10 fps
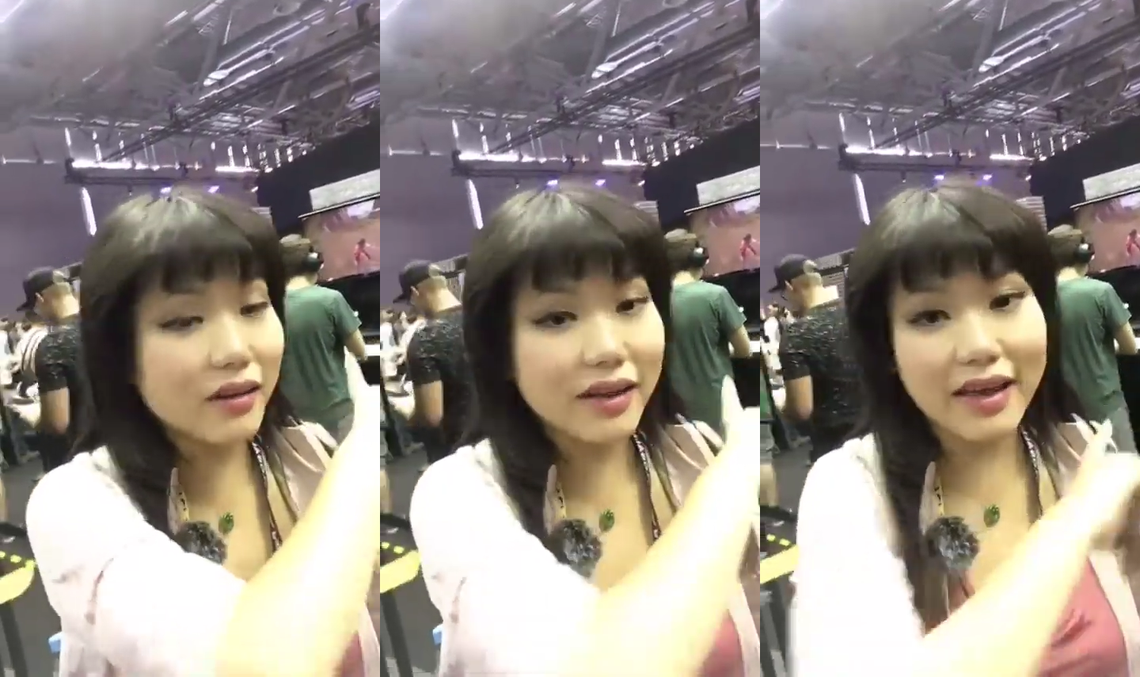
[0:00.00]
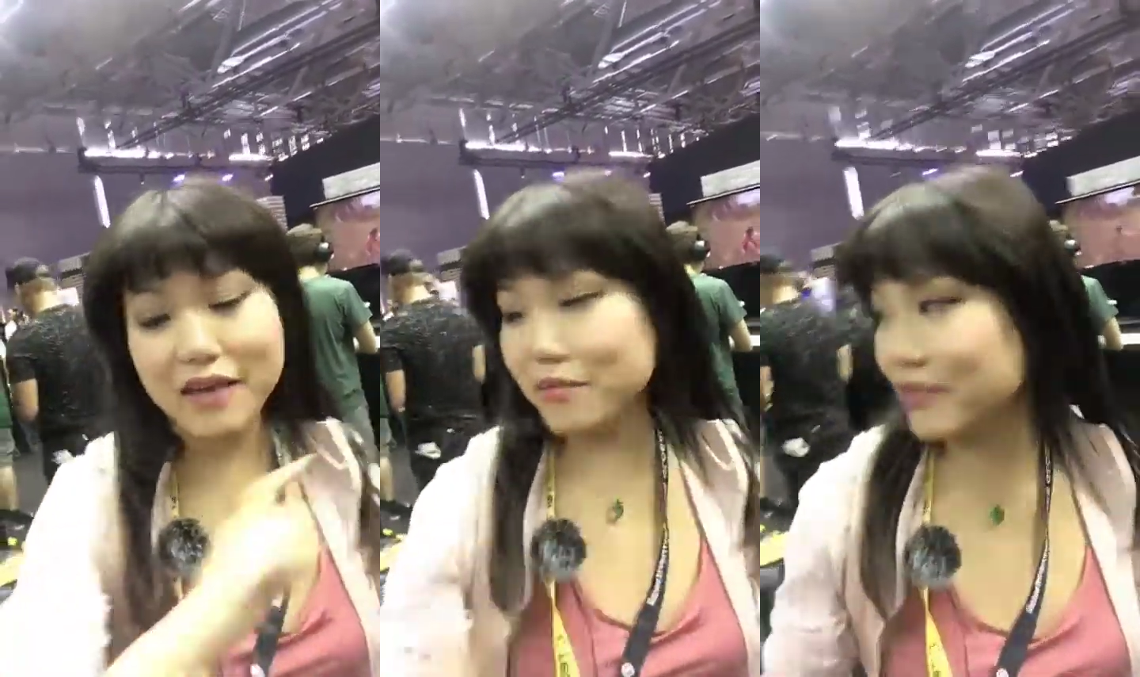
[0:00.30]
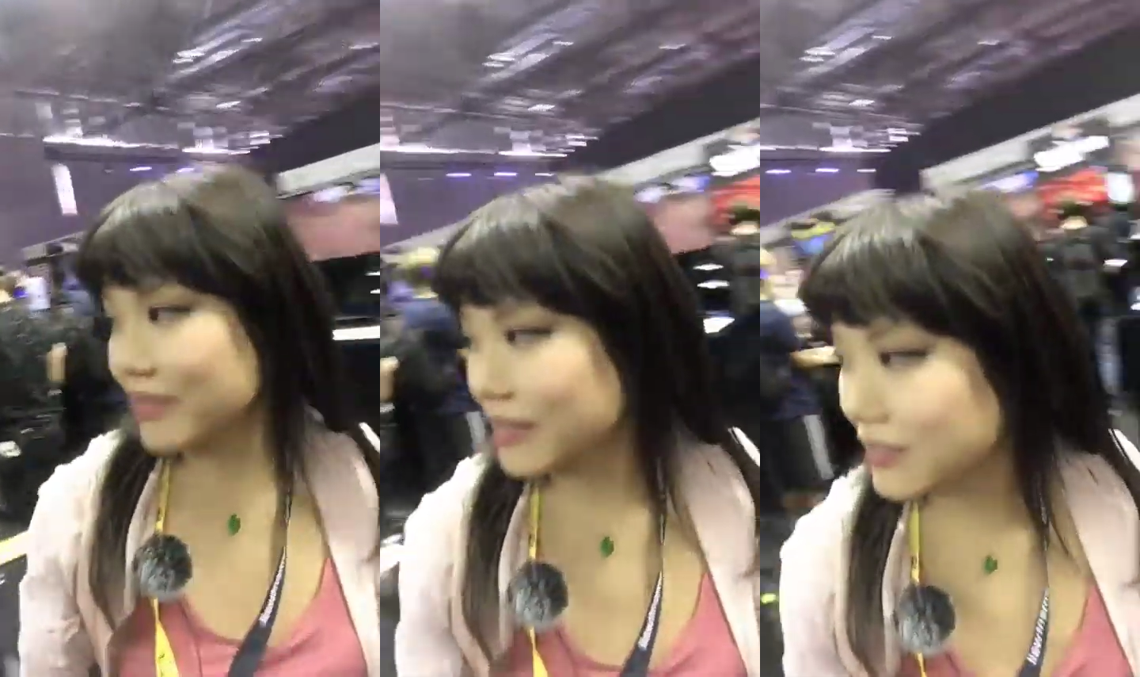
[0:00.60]
games
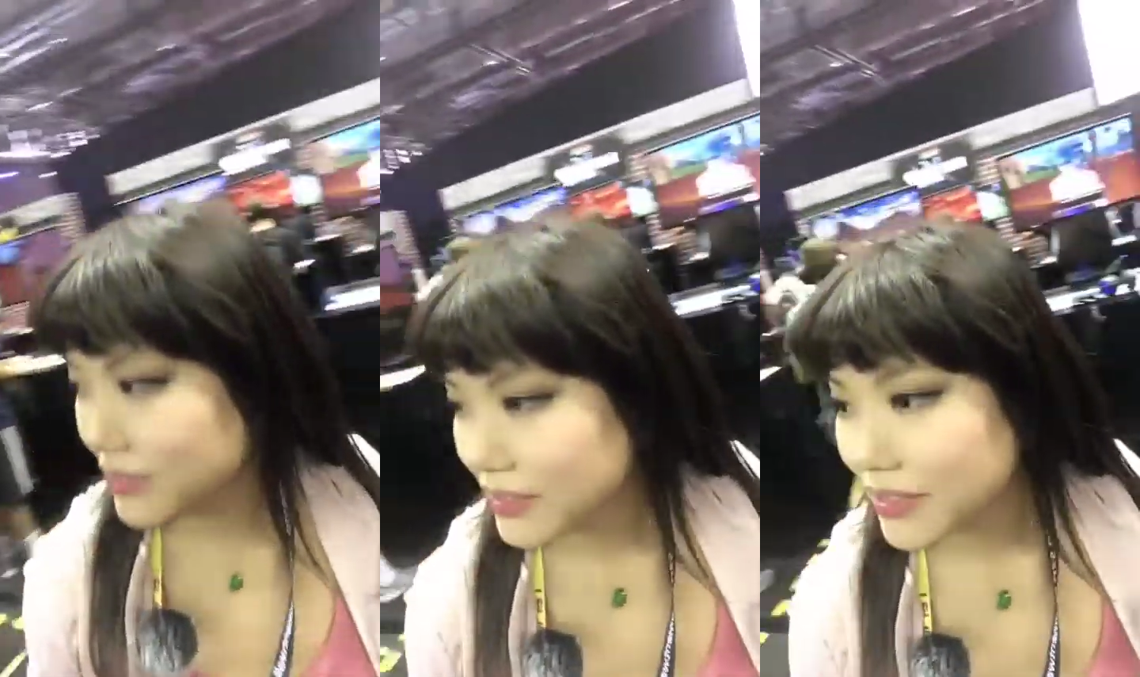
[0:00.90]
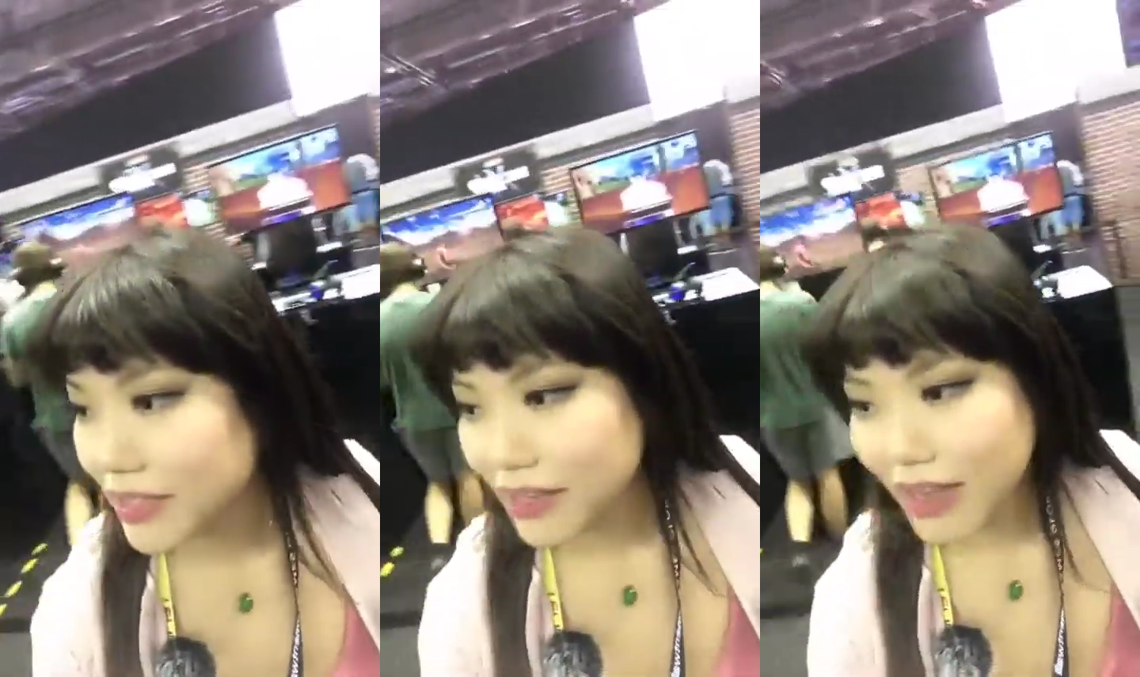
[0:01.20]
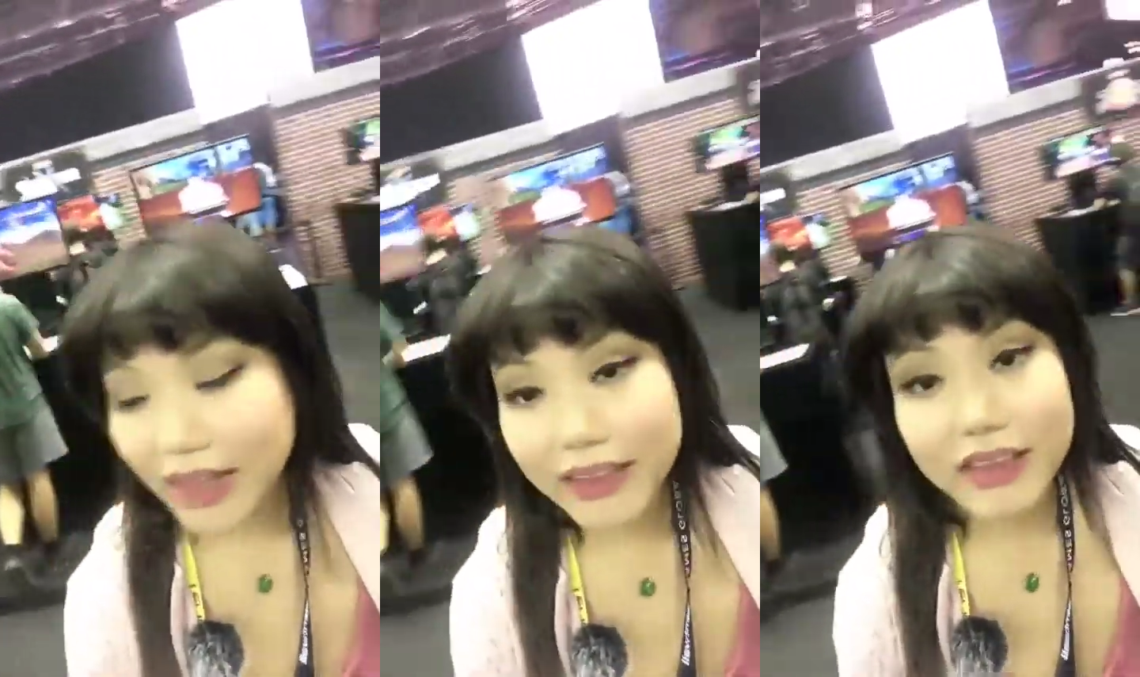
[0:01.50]

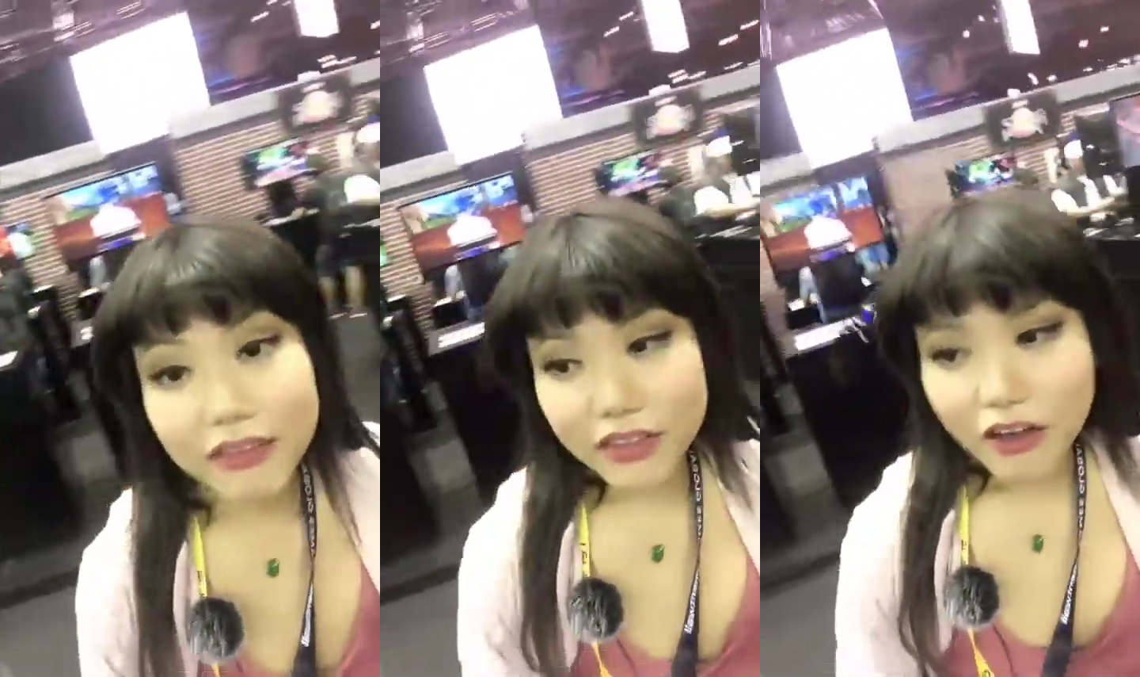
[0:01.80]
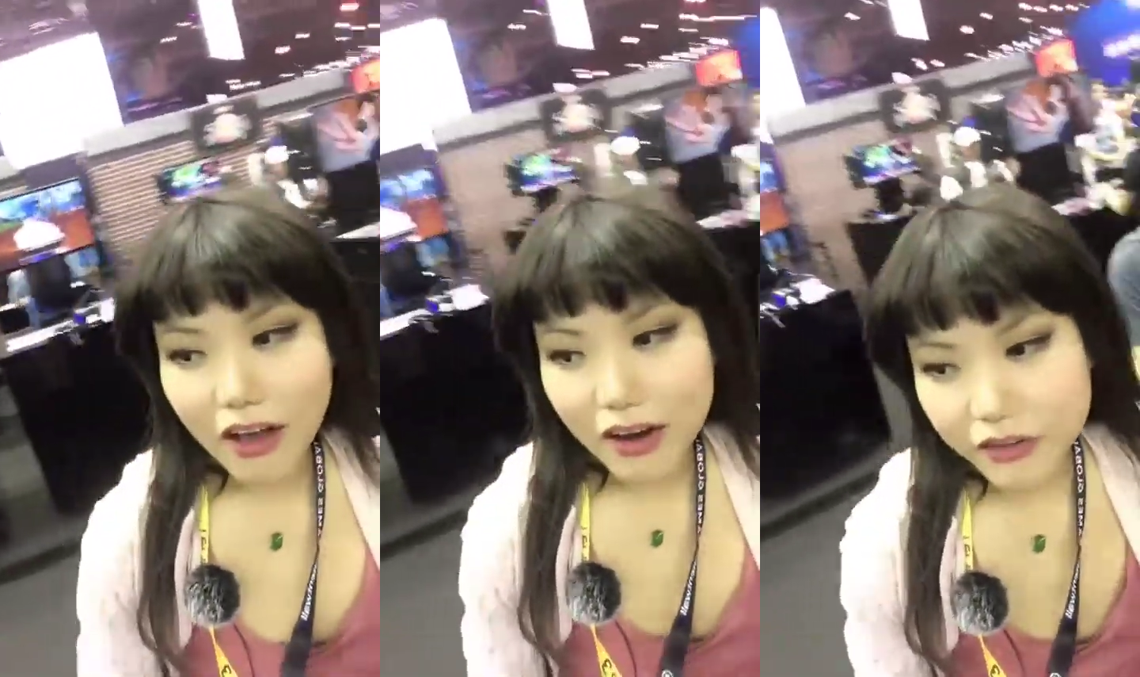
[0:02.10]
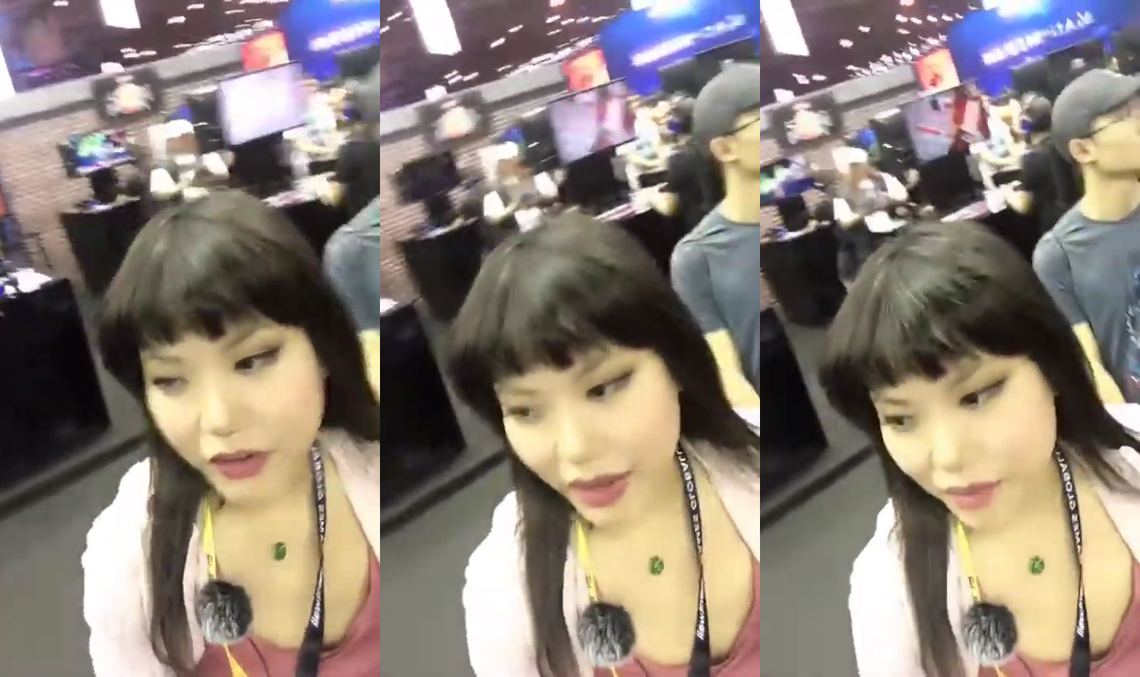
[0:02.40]
and even the card
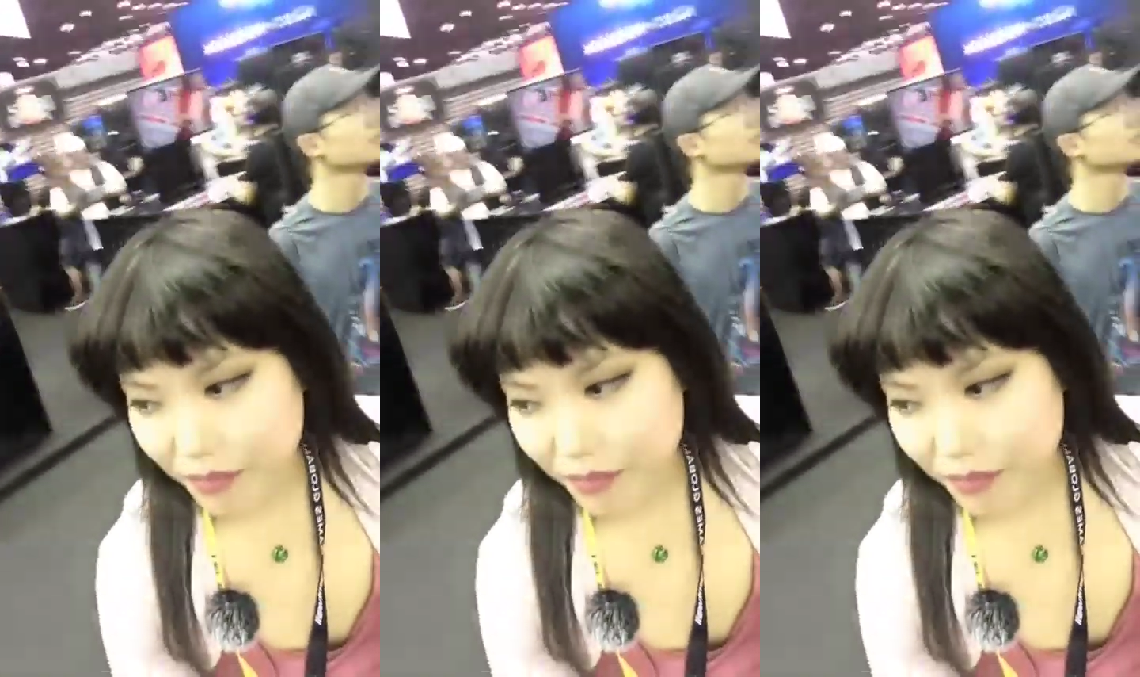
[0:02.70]
game.